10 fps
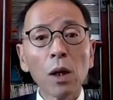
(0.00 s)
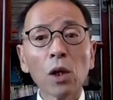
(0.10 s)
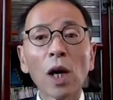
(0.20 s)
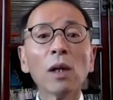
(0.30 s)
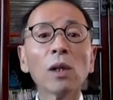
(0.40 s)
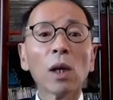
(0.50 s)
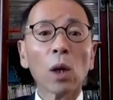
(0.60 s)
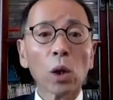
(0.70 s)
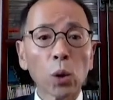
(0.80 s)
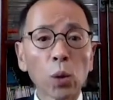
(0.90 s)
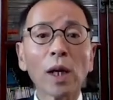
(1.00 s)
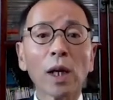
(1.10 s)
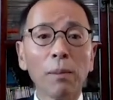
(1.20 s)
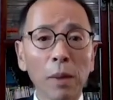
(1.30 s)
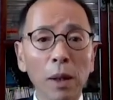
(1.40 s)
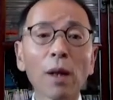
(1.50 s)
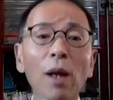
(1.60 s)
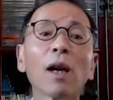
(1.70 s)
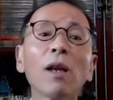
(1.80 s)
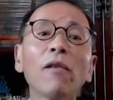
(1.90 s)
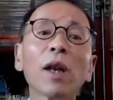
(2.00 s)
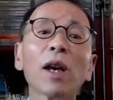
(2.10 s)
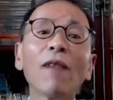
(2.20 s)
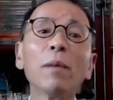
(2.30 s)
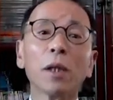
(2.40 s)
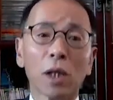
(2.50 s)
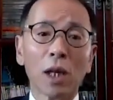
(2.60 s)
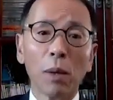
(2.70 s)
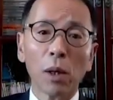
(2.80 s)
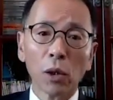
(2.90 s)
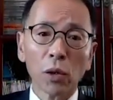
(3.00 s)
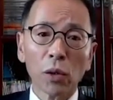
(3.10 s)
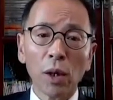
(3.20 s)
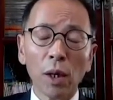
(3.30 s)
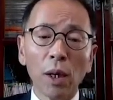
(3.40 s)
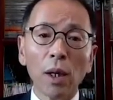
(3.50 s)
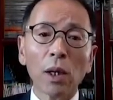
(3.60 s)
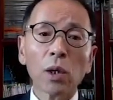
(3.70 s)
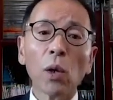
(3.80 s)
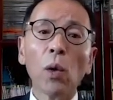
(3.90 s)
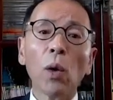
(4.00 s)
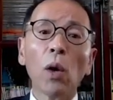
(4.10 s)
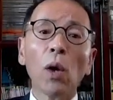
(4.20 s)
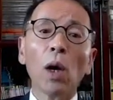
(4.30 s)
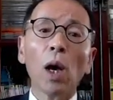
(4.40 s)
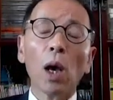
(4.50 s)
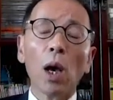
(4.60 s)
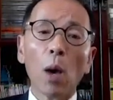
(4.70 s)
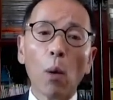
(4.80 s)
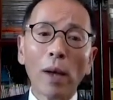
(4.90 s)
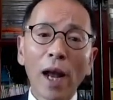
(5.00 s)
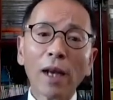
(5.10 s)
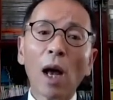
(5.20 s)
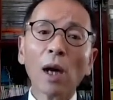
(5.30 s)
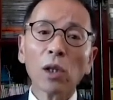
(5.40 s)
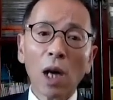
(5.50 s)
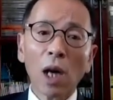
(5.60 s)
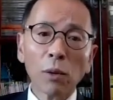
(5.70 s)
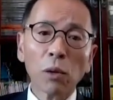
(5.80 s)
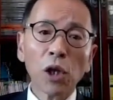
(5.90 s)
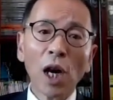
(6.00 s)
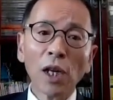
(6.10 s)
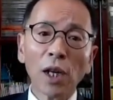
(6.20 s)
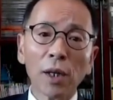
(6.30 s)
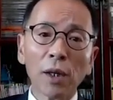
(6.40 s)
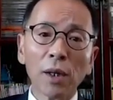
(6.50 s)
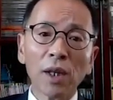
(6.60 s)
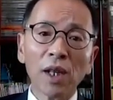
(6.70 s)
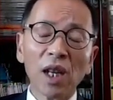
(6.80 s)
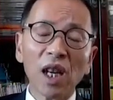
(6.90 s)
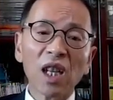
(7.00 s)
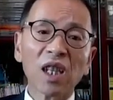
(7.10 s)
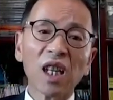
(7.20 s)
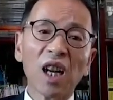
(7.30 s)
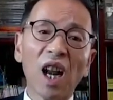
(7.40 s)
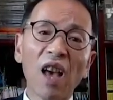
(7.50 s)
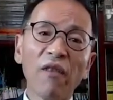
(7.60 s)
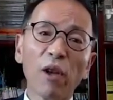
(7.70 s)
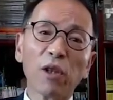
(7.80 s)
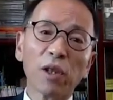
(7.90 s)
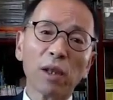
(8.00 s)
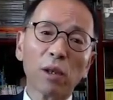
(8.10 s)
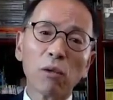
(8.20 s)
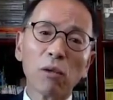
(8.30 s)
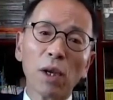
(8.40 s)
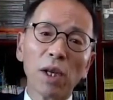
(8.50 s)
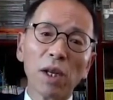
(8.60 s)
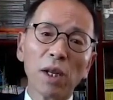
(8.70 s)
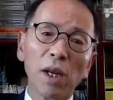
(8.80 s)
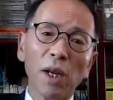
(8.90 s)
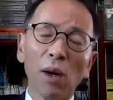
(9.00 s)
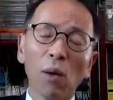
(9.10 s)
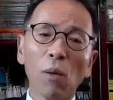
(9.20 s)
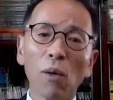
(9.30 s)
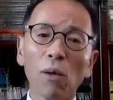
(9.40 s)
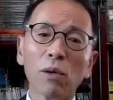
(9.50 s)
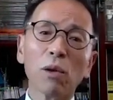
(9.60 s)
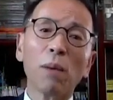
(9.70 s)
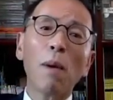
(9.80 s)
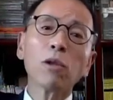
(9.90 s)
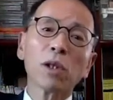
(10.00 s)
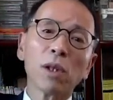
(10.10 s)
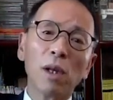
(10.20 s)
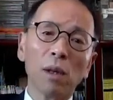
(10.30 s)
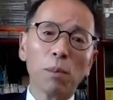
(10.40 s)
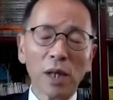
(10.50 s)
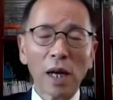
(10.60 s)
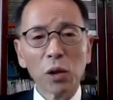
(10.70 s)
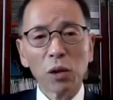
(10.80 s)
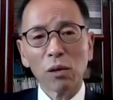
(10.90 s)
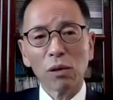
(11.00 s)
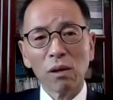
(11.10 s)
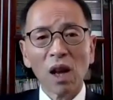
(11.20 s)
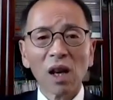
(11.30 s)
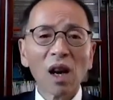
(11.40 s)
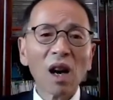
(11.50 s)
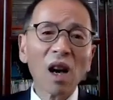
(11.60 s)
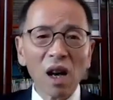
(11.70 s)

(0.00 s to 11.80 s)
Chinese are extremely commercial, and even the government is commercial. So when technology comes to China, it's going to leverage it to the most potential, like